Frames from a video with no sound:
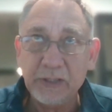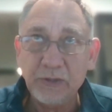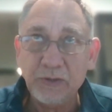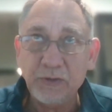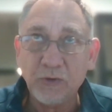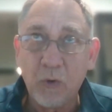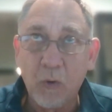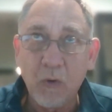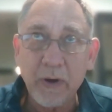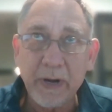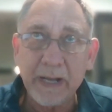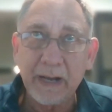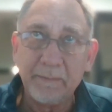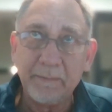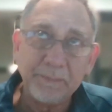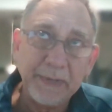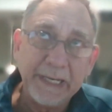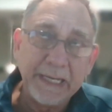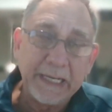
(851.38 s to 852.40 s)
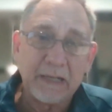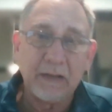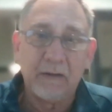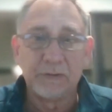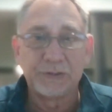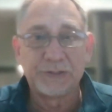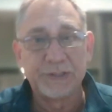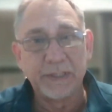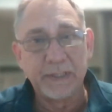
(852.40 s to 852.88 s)
your company
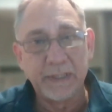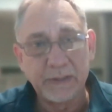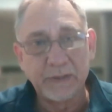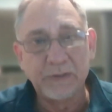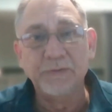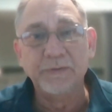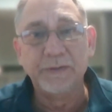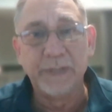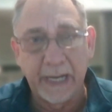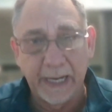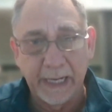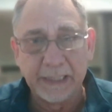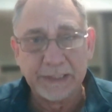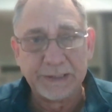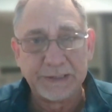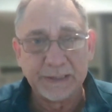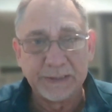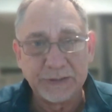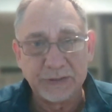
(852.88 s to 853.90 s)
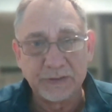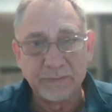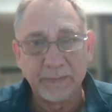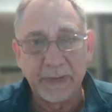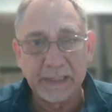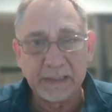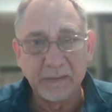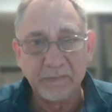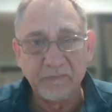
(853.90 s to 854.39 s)
culture to the agents to
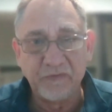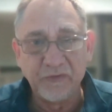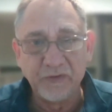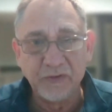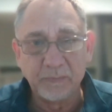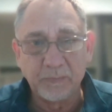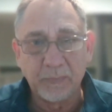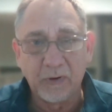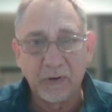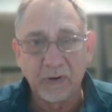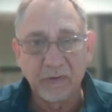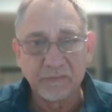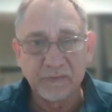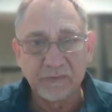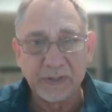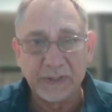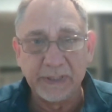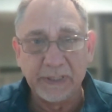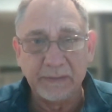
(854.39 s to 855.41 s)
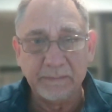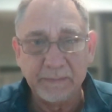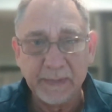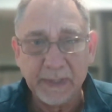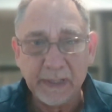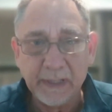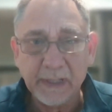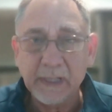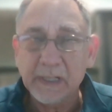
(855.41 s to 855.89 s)
make them feel part of the team.
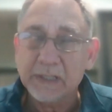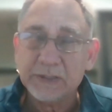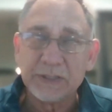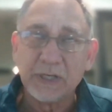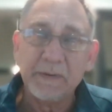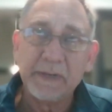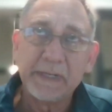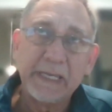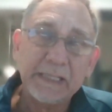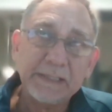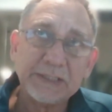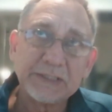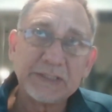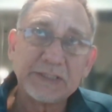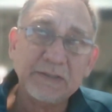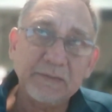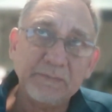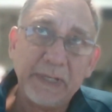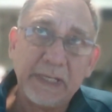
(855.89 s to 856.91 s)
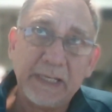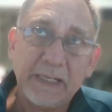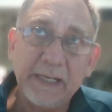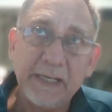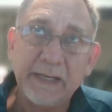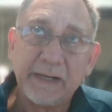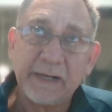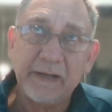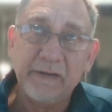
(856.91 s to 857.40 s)
So again, just to be
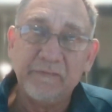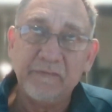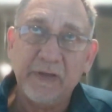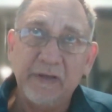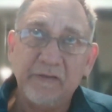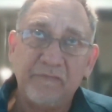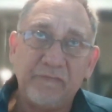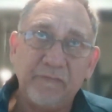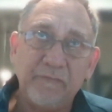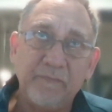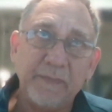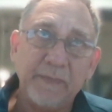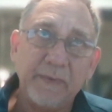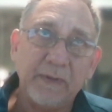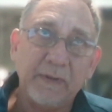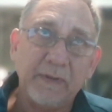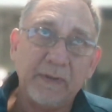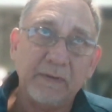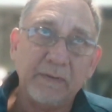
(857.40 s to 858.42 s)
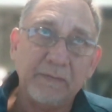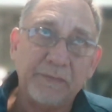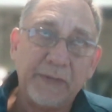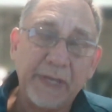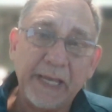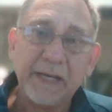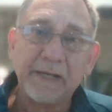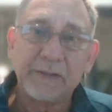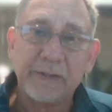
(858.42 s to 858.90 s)
clear, if
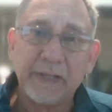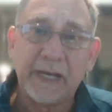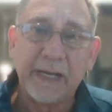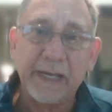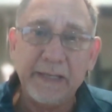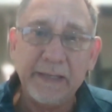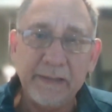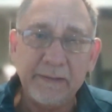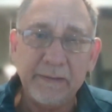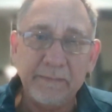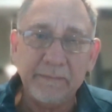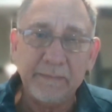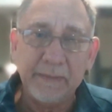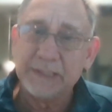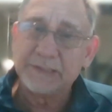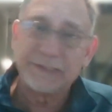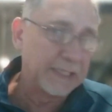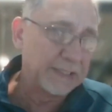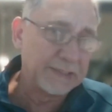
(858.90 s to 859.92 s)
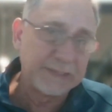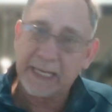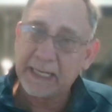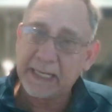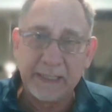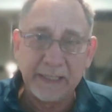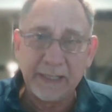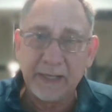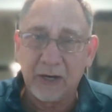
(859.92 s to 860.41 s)
their day is
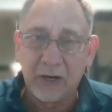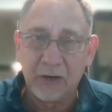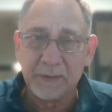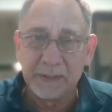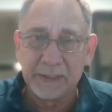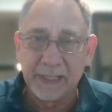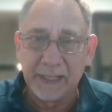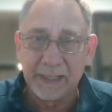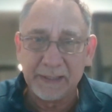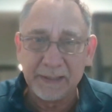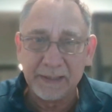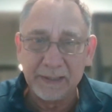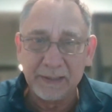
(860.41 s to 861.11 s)
exactly our day in